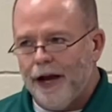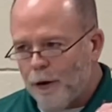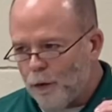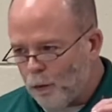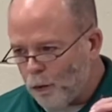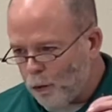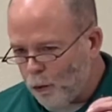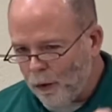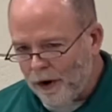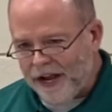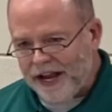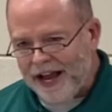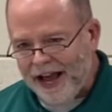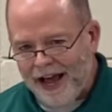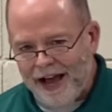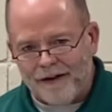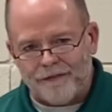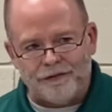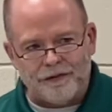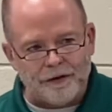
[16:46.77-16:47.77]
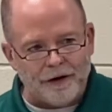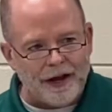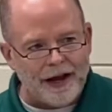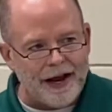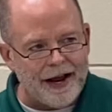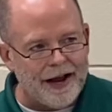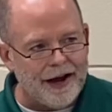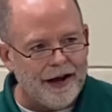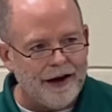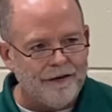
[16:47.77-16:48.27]
We have to
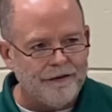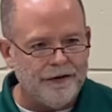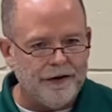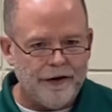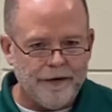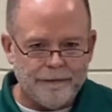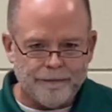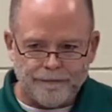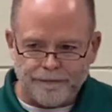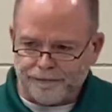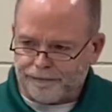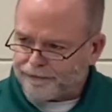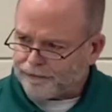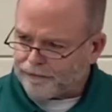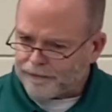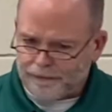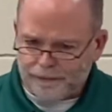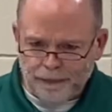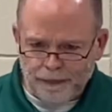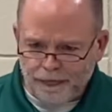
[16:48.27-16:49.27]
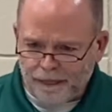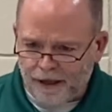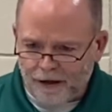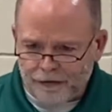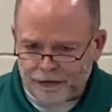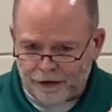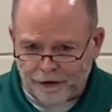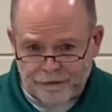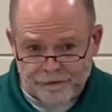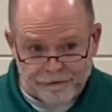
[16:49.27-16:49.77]
have
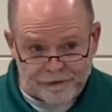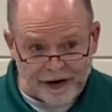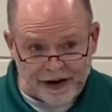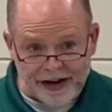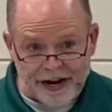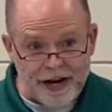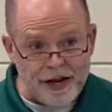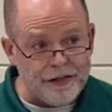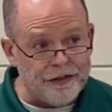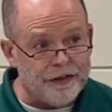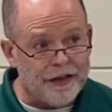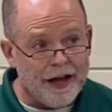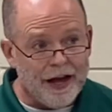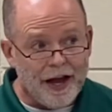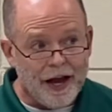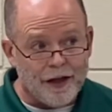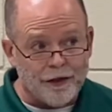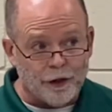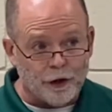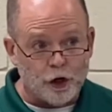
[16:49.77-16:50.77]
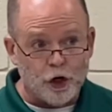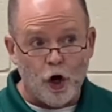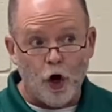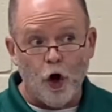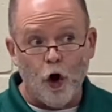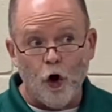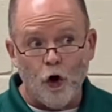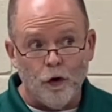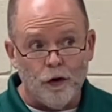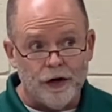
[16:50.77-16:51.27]
the faith and the
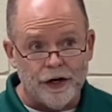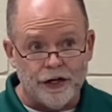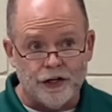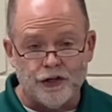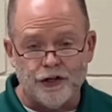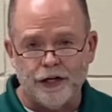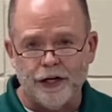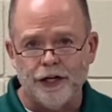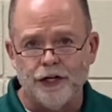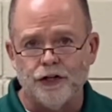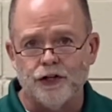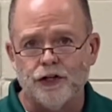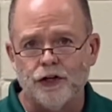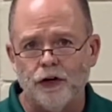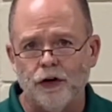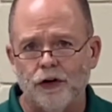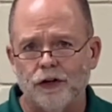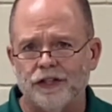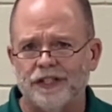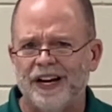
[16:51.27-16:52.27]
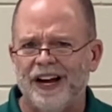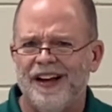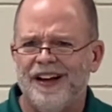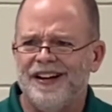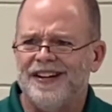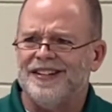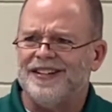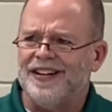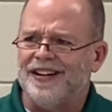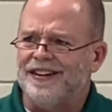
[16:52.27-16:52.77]
courage in church
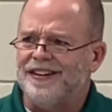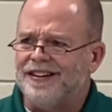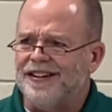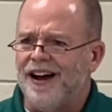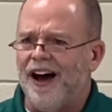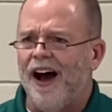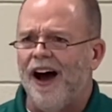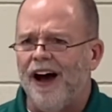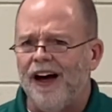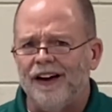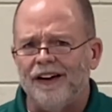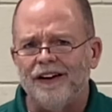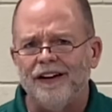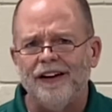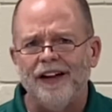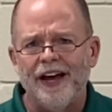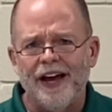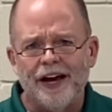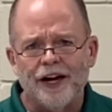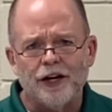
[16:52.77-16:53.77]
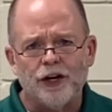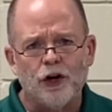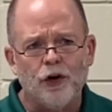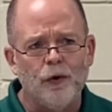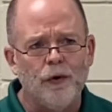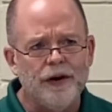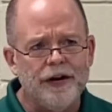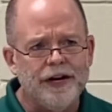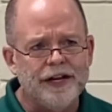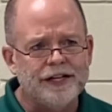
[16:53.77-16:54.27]
to not let
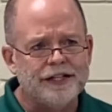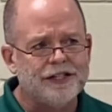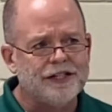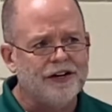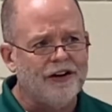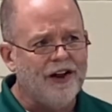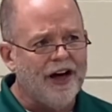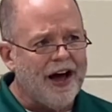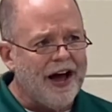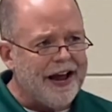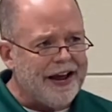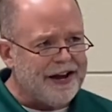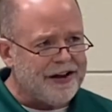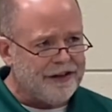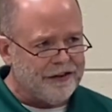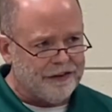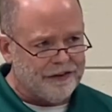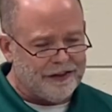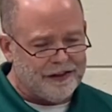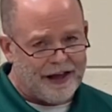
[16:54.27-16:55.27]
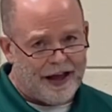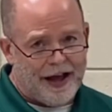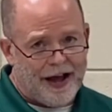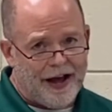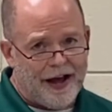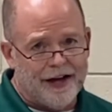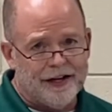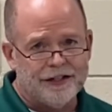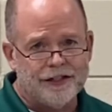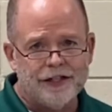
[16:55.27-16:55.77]
critics like
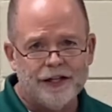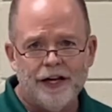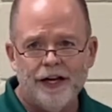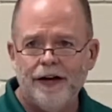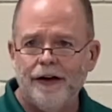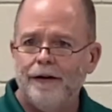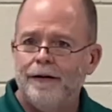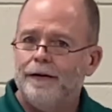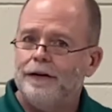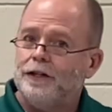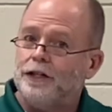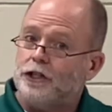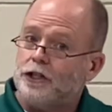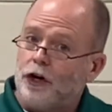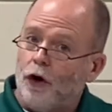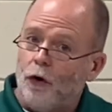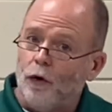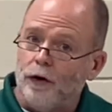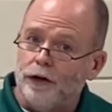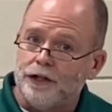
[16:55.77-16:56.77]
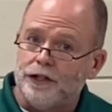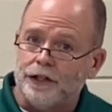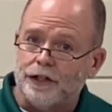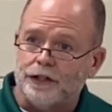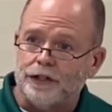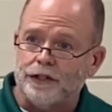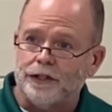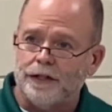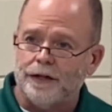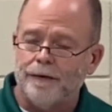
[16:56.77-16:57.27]
that discourage
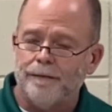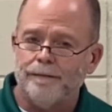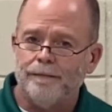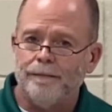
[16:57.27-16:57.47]
us